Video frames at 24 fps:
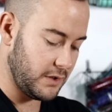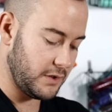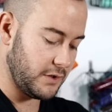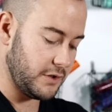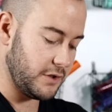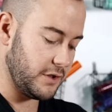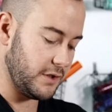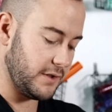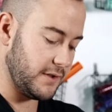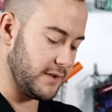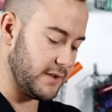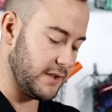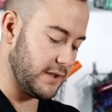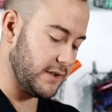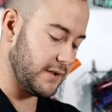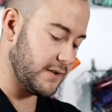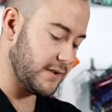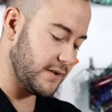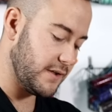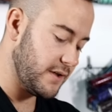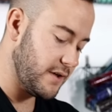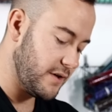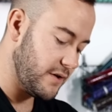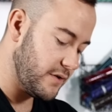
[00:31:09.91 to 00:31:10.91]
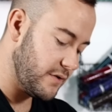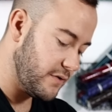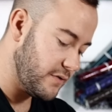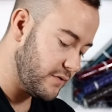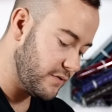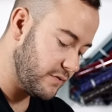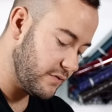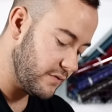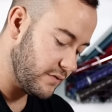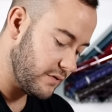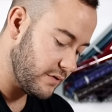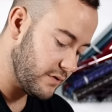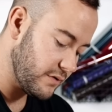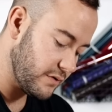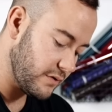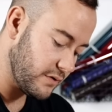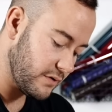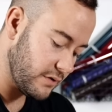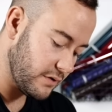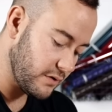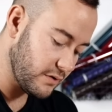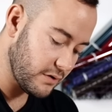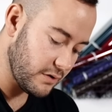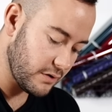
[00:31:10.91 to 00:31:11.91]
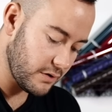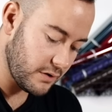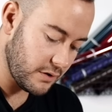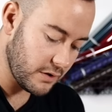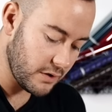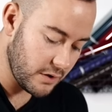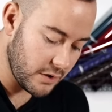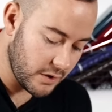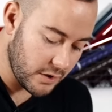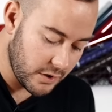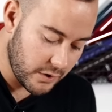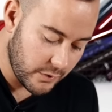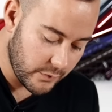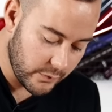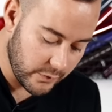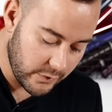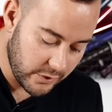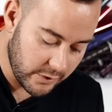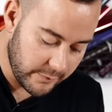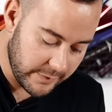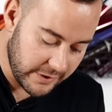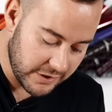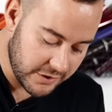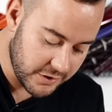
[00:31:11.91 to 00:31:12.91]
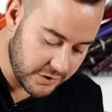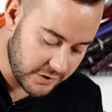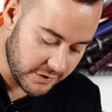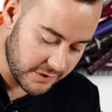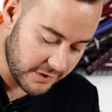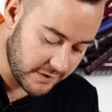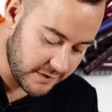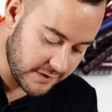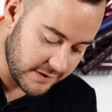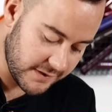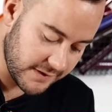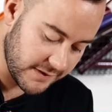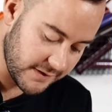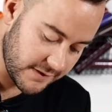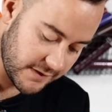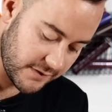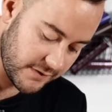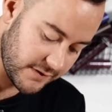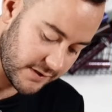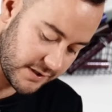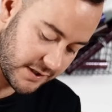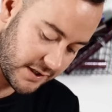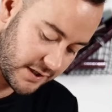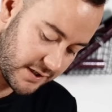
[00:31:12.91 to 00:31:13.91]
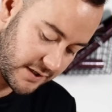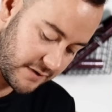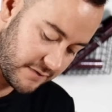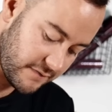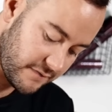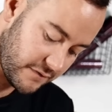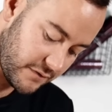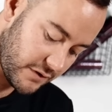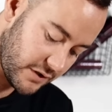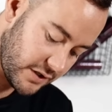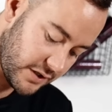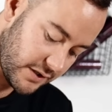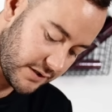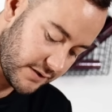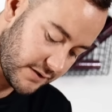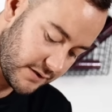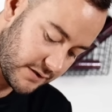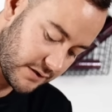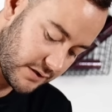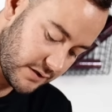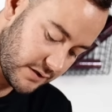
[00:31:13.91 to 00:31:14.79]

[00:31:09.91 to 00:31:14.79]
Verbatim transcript: just like so. We wanna make sure that this is gonna stay down for us.